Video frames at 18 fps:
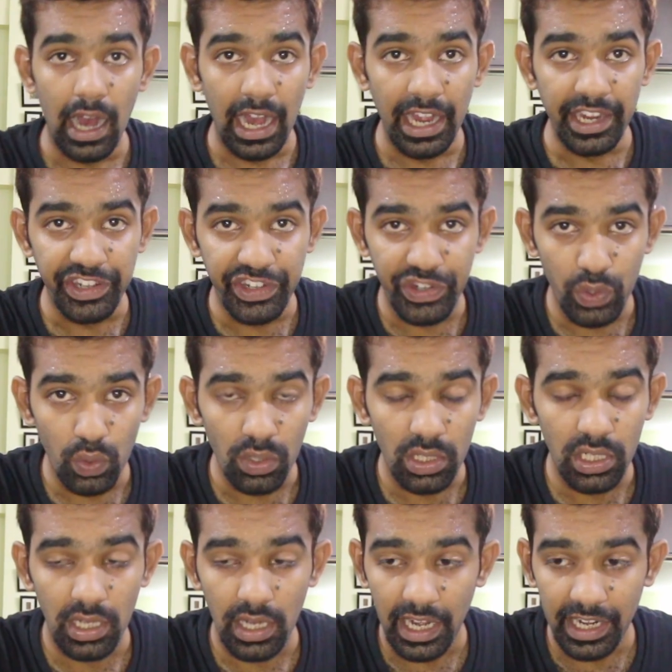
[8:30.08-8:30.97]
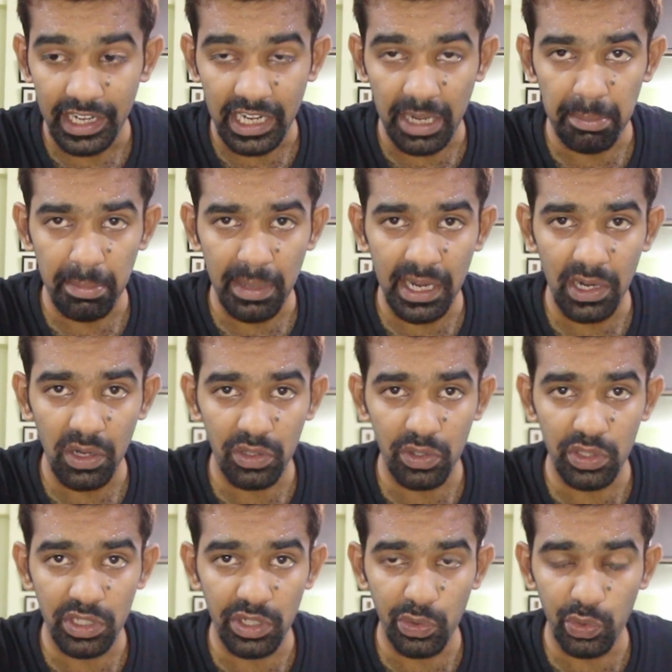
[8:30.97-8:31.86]
I shoot, I come
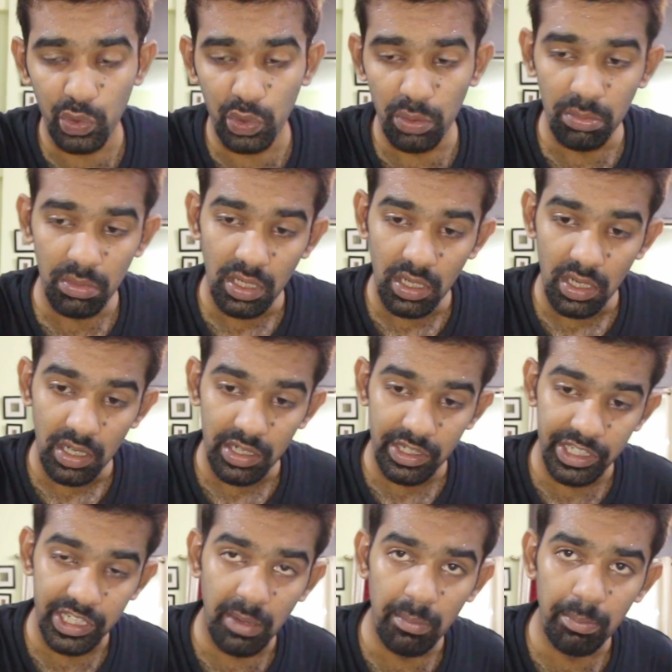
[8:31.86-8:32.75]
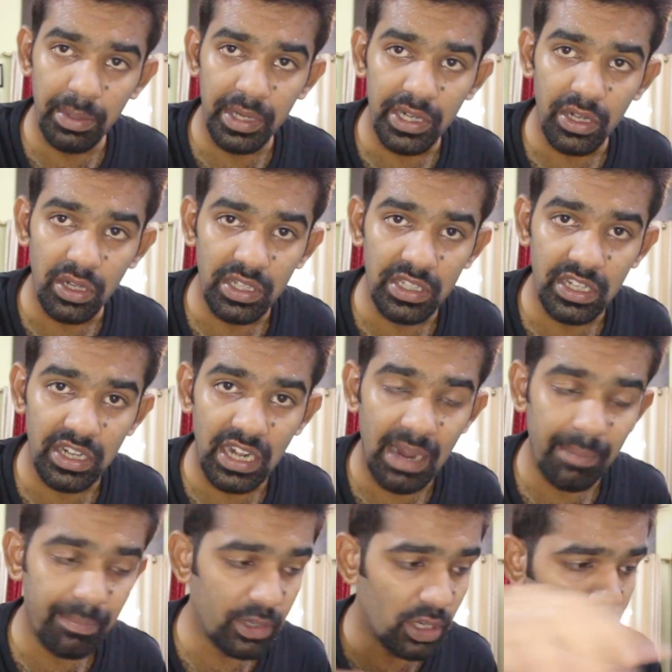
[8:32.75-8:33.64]
back to the room, dump it in the
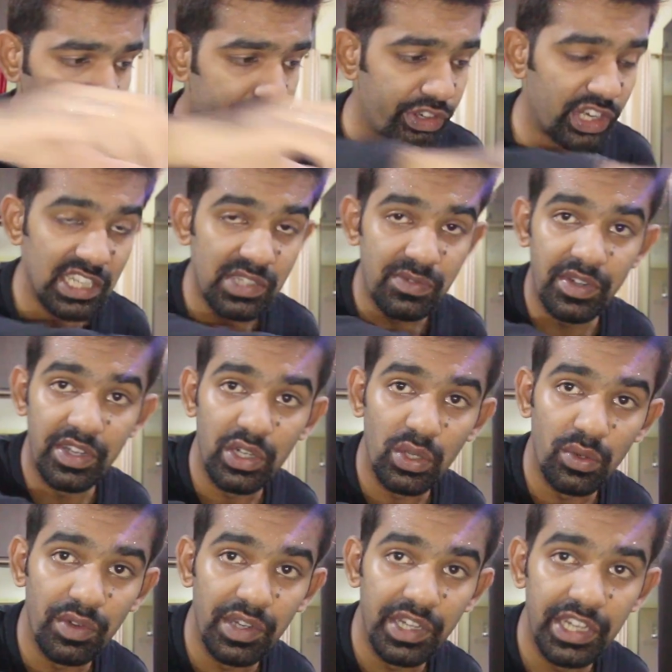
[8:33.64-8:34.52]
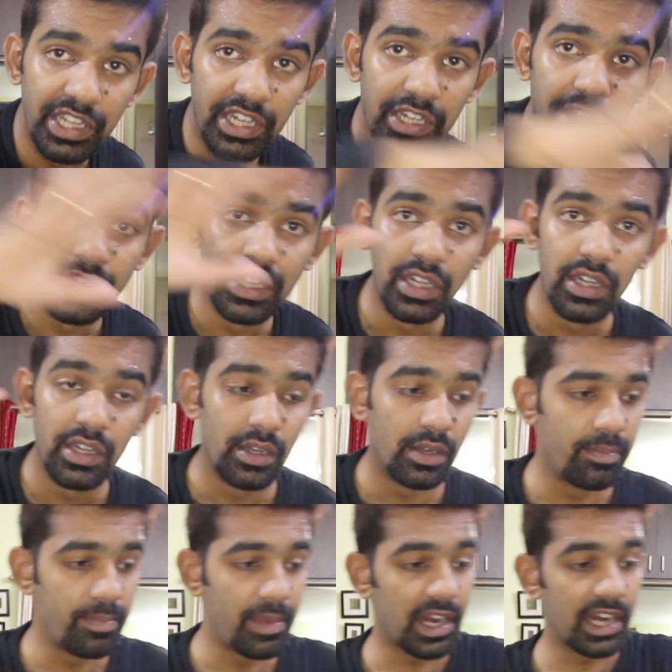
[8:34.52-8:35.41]
laptop, transfer it over here,
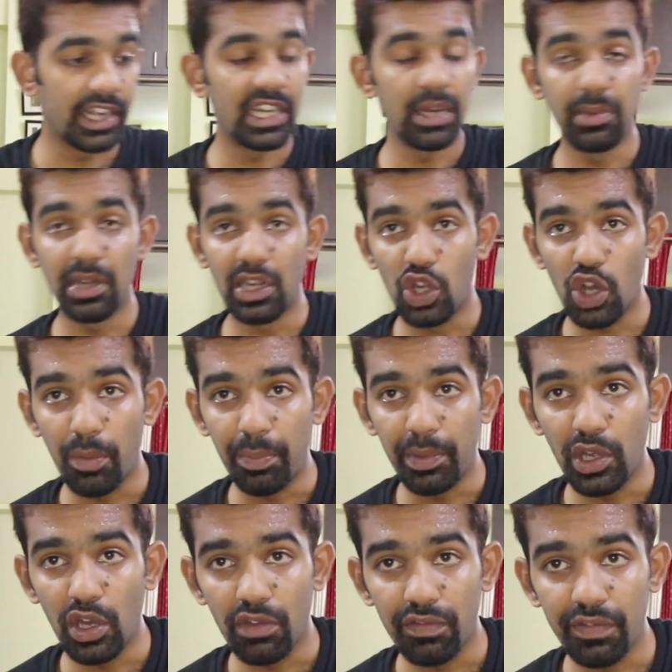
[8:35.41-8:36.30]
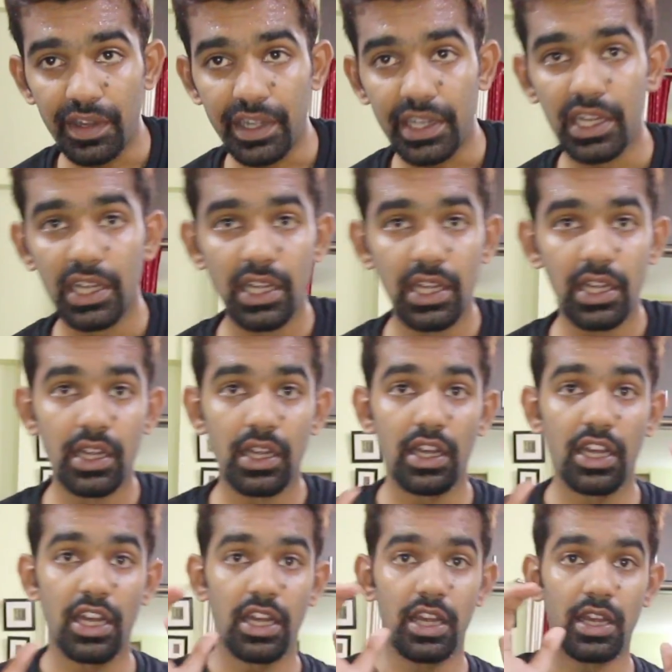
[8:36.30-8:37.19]
make a double copy of it,
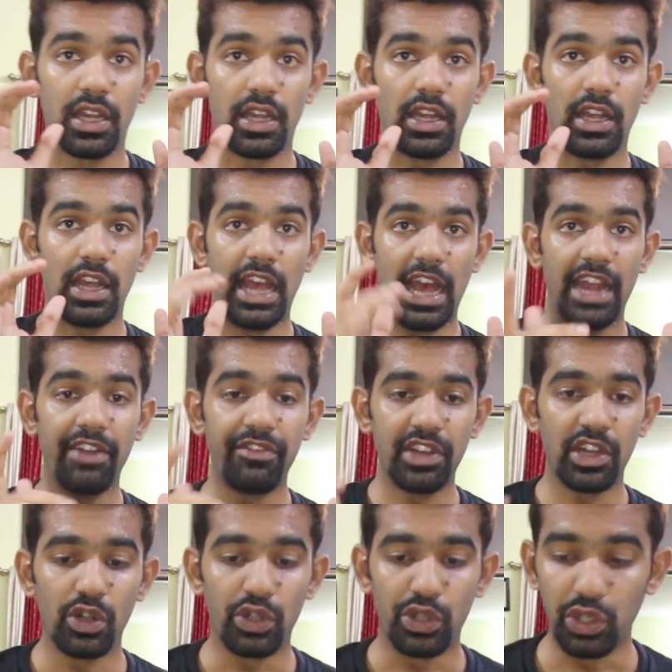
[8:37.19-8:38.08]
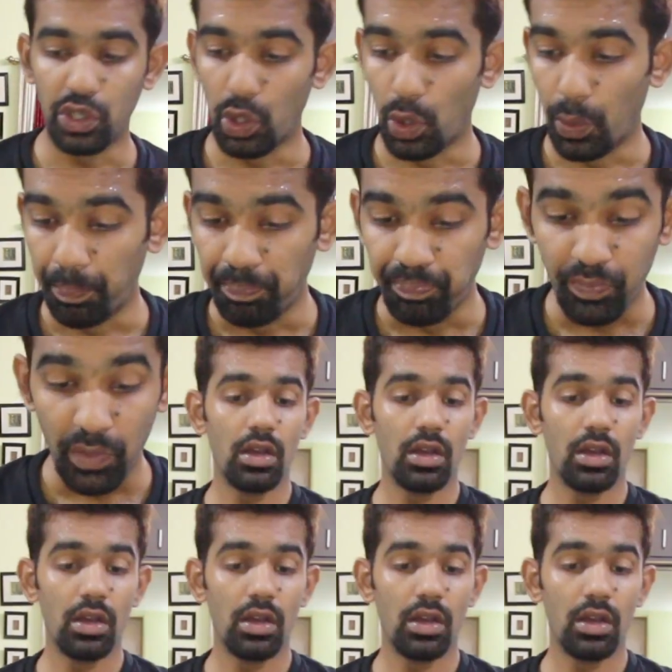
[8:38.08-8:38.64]
and we are good to go.